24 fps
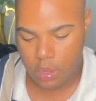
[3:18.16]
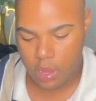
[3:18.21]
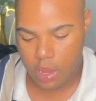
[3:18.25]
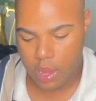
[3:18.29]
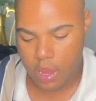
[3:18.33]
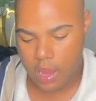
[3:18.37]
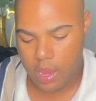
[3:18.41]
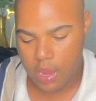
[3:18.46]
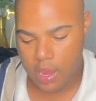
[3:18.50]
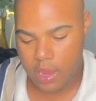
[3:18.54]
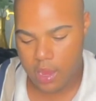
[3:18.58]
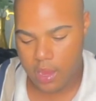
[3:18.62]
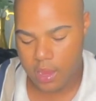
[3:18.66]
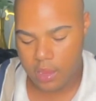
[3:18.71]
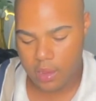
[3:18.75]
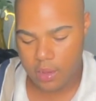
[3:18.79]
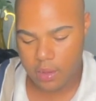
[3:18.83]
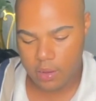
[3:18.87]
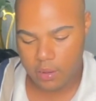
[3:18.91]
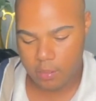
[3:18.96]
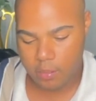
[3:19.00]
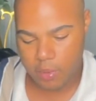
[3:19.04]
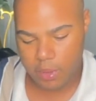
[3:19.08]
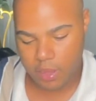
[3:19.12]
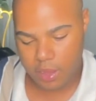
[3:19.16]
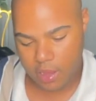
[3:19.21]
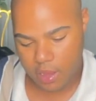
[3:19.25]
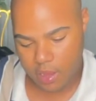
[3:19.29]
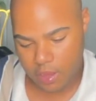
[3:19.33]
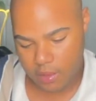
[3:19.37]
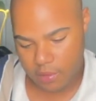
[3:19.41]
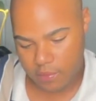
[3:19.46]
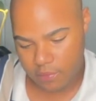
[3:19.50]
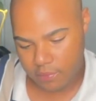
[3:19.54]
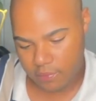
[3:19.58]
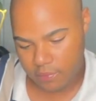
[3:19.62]
And
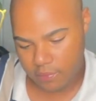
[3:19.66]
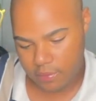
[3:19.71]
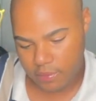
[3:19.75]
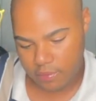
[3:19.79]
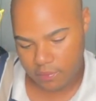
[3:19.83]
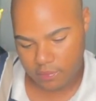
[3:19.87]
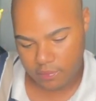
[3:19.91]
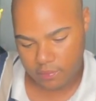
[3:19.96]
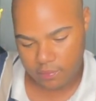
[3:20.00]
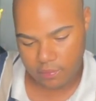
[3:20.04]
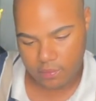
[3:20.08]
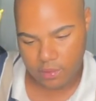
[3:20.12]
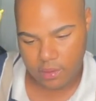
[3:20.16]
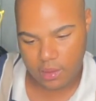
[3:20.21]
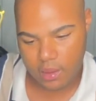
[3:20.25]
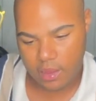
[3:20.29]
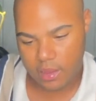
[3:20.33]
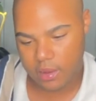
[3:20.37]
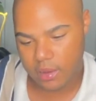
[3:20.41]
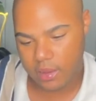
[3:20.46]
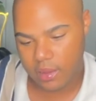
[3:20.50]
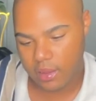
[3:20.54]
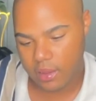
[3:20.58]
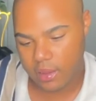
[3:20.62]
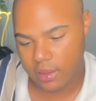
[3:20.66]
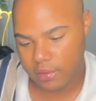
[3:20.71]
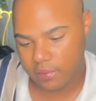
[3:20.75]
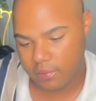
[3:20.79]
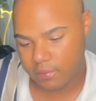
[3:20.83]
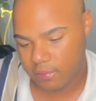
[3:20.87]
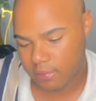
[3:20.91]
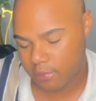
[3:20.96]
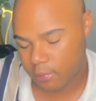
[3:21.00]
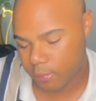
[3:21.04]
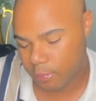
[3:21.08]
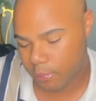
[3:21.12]
because this is
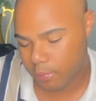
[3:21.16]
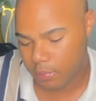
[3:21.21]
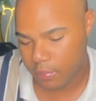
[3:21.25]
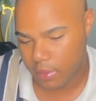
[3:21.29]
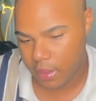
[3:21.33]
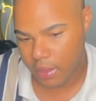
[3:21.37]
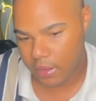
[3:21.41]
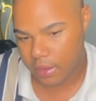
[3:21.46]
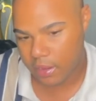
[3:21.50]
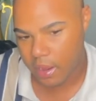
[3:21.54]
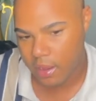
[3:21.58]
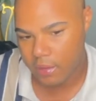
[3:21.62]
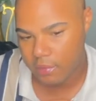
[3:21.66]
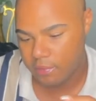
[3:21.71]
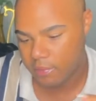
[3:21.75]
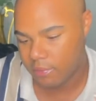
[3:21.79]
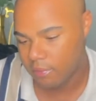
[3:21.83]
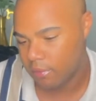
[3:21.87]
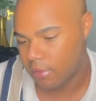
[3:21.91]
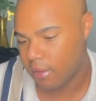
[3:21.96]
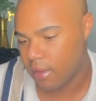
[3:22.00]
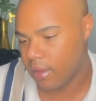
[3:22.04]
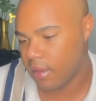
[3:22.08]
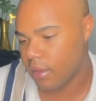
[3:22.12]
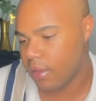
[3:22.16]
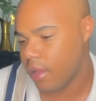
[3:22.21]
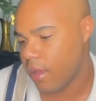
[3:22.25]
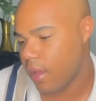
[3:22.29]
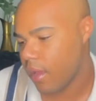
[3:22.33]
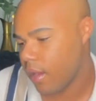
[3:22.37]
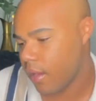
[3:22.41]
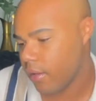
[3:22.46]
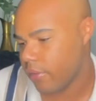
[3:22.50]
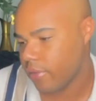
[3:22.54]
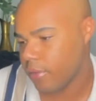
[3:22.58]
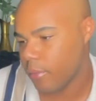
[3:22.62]
like nice
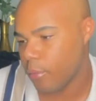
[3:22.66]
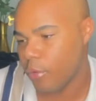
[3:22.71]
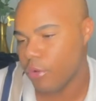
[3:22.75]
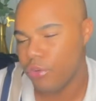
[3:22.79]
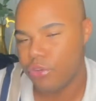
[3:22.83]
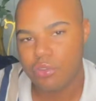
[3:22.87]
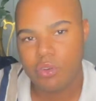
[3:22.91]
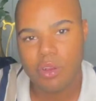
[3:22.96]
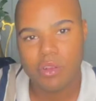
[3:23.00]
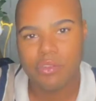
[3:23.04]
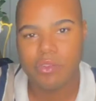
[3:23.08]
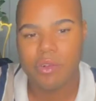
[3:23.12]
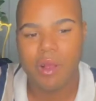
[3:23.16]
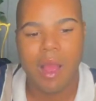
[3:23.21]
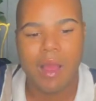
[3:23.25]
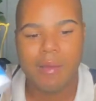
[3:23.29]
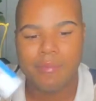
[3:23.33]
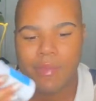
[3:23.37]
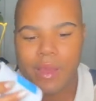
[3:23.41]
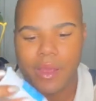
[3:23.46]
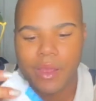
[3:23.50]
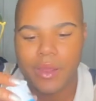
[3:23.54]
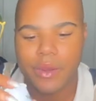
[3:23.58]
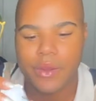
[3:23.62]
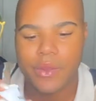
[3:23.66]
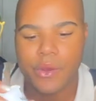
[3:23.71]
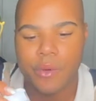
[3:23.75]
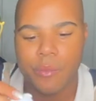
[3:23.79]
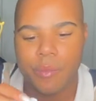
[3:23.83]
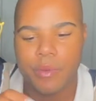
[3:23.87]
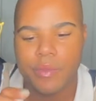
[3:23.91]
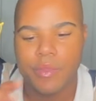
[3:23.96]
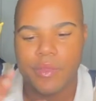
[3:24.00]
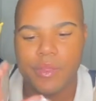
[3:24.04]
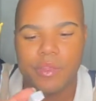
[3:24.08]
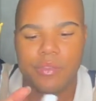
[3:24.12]
skincare, it's a moisturizer, I'm not gonna
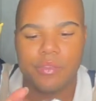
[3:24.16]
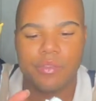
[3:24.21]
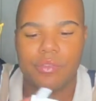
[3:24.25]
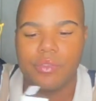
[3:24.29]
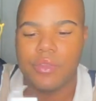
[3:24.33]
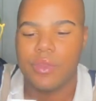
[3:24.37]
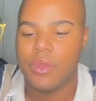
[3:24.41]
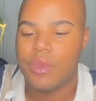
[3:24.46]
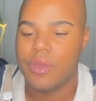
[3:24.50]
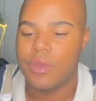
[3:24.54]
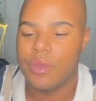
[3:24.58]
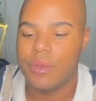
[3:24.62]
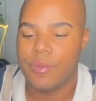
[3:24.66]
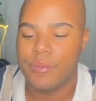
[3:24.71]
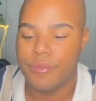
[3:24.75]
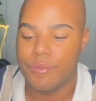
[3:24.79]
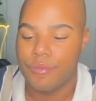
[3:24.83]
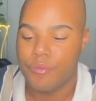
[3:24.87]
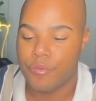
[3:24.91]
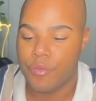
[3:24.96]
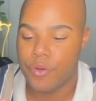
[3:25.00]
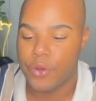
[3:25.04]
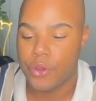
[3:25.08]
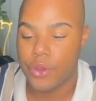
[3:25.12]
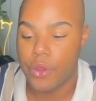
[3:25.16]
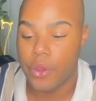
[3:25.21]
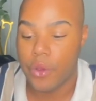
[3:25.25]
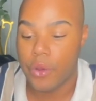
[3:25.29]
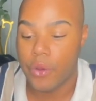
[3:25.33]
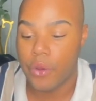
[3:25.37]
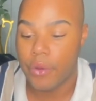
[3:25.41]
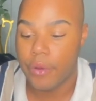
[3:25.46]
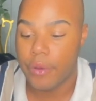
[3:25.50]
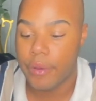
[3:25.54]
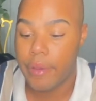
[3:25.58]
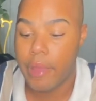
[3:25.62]
open this for
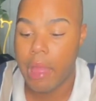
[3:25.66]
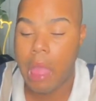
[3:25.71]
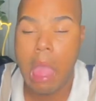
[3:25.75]
y'all.